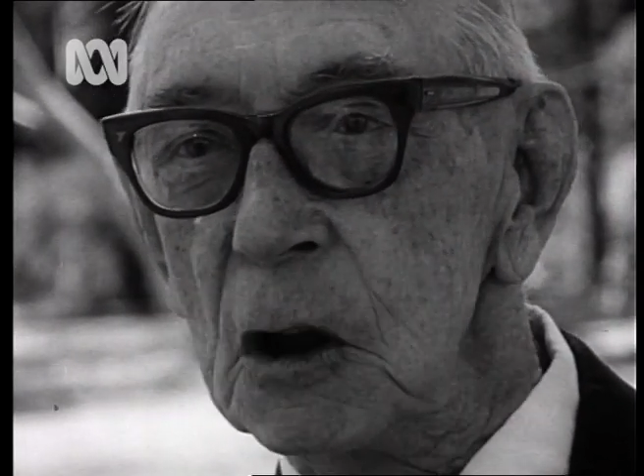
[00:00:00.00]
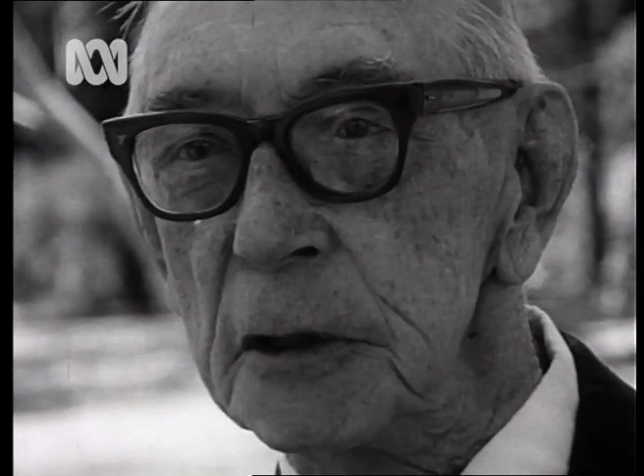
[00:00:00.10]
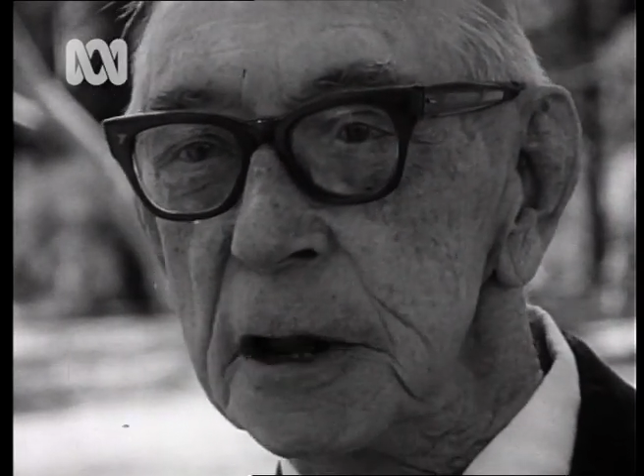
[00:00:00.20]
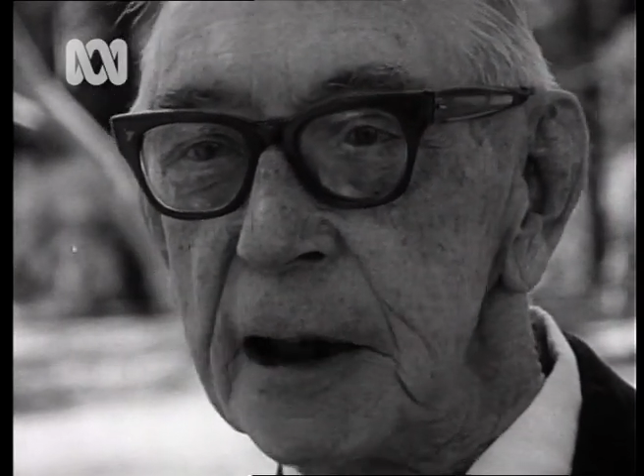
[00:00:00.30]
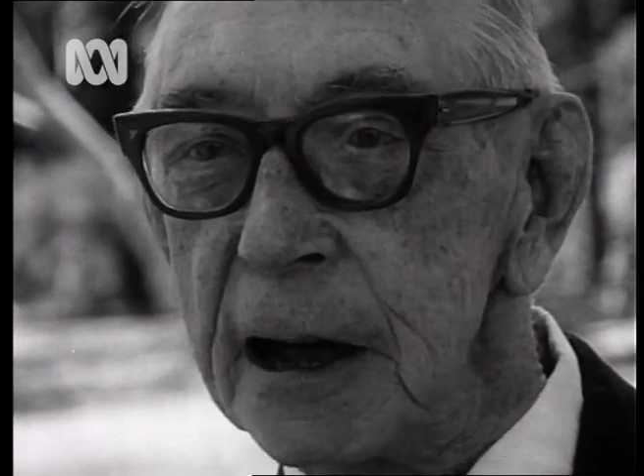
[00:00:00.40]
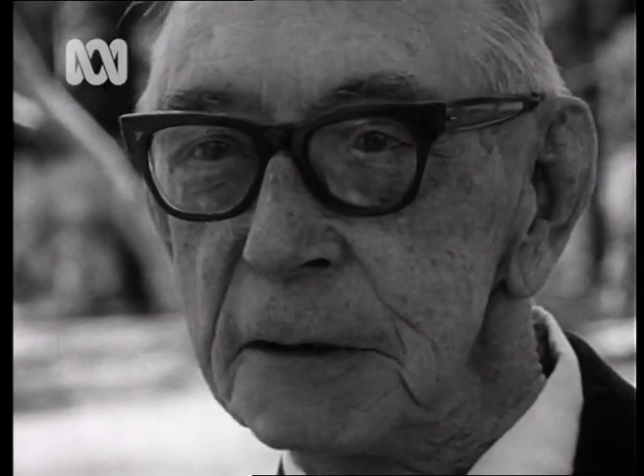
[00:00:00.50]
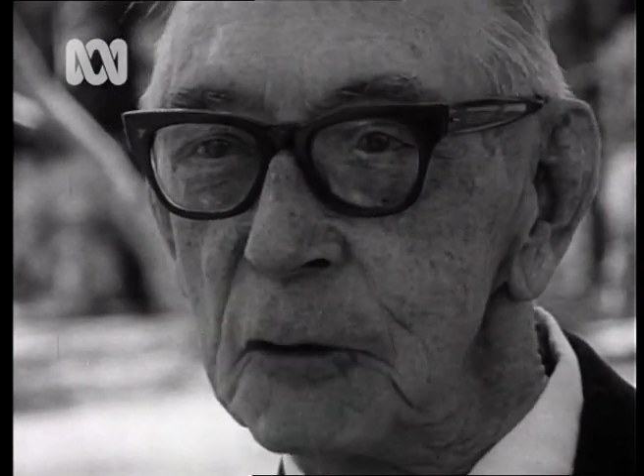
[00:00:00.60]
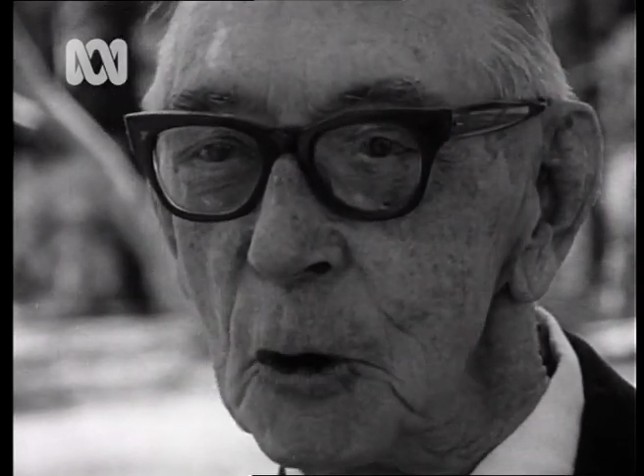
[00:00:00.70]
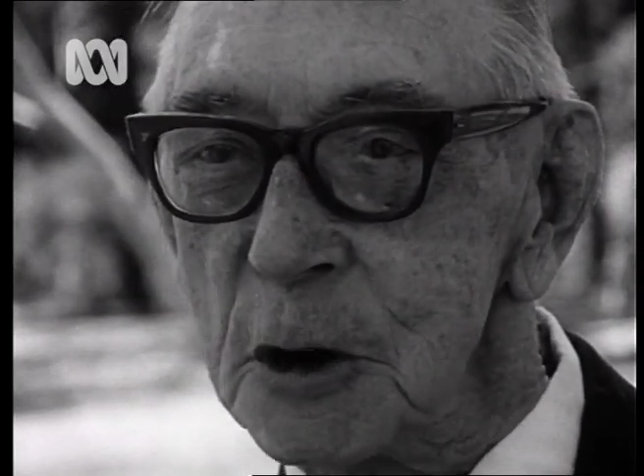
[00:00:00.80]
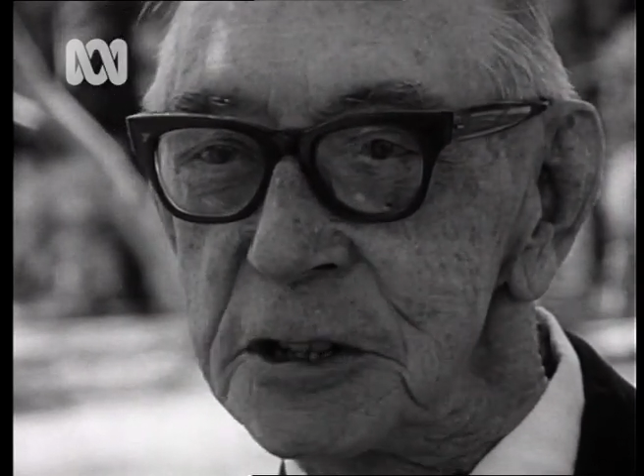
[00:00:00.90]
on the night of
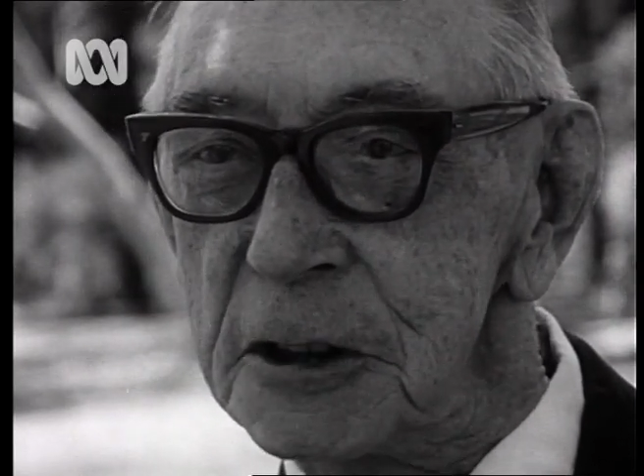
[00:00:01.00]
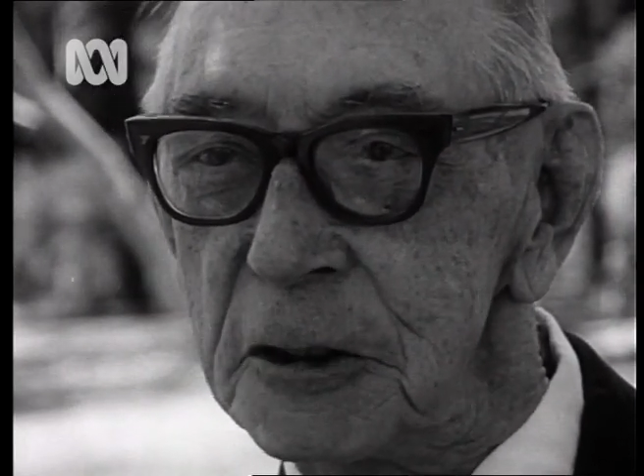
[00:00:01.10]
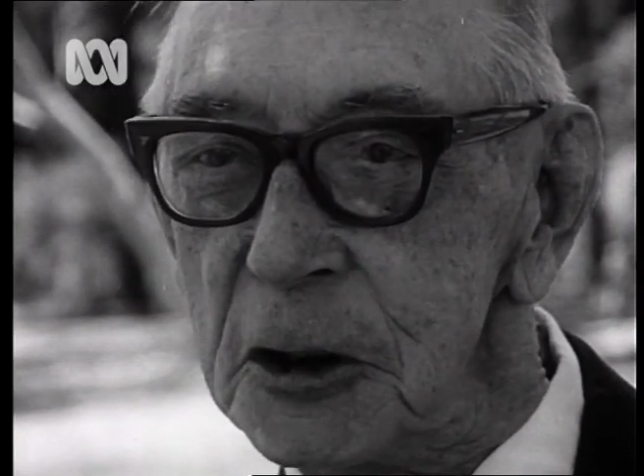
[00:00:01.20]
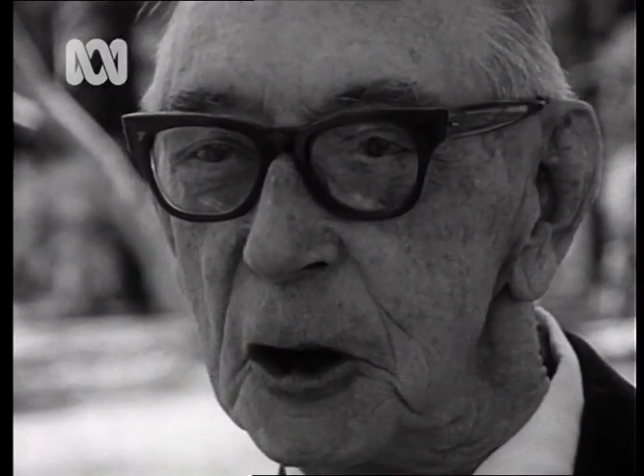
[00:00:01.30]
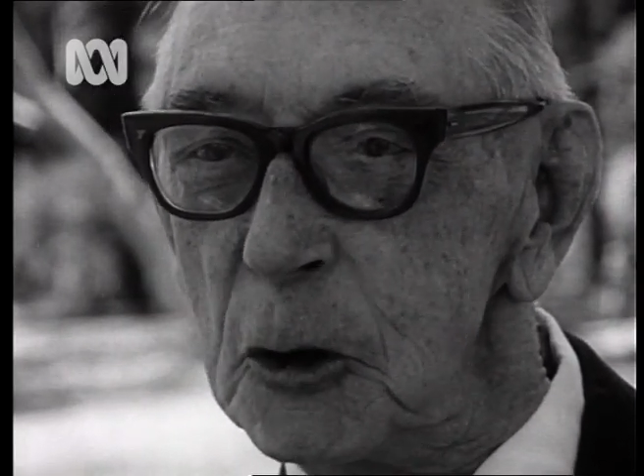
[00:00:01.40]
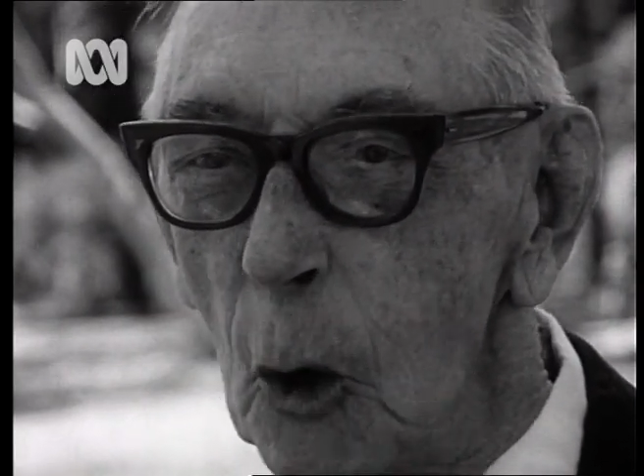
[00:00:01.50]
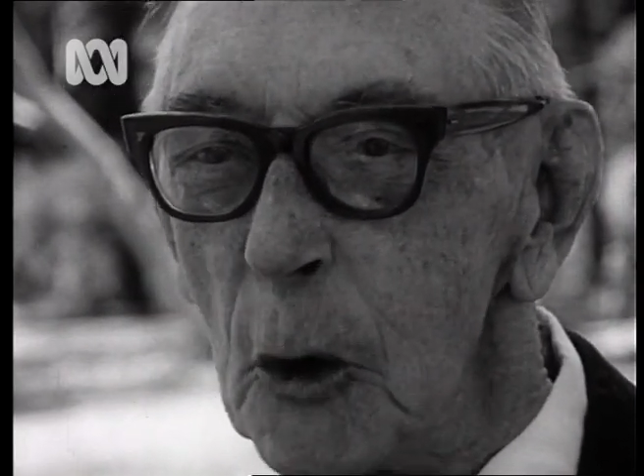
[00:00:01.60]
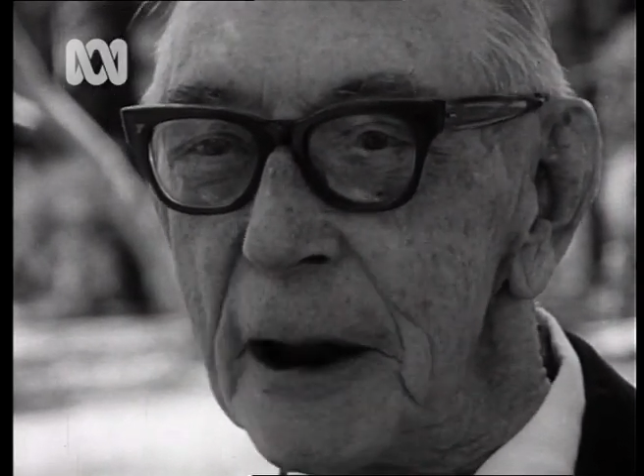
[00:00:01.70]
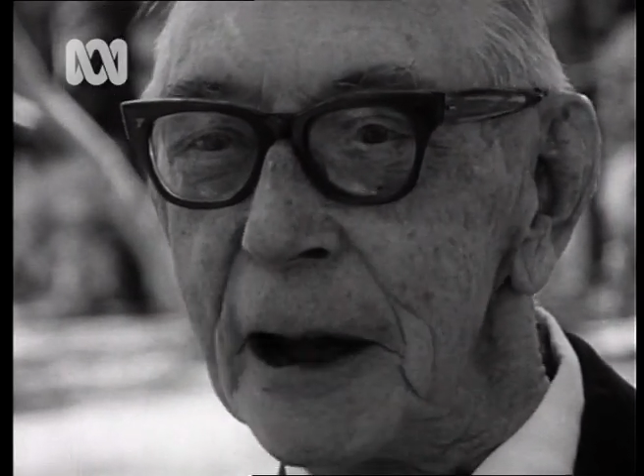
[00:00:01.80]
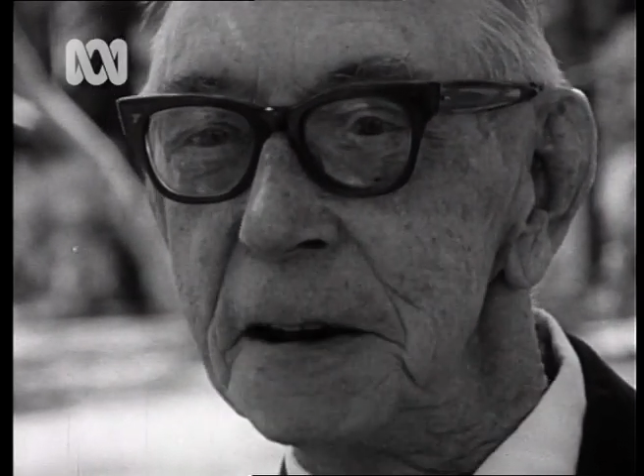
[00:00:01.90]
August the third,
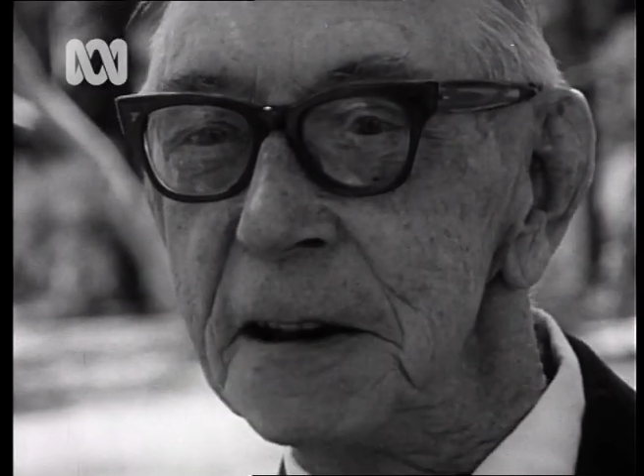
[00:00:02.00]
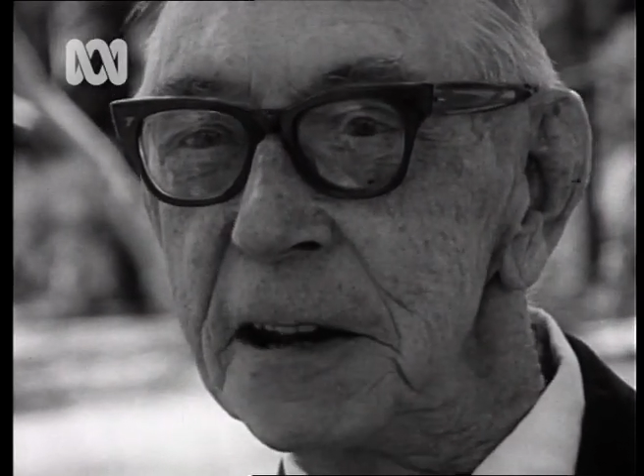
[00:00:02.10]
all night, in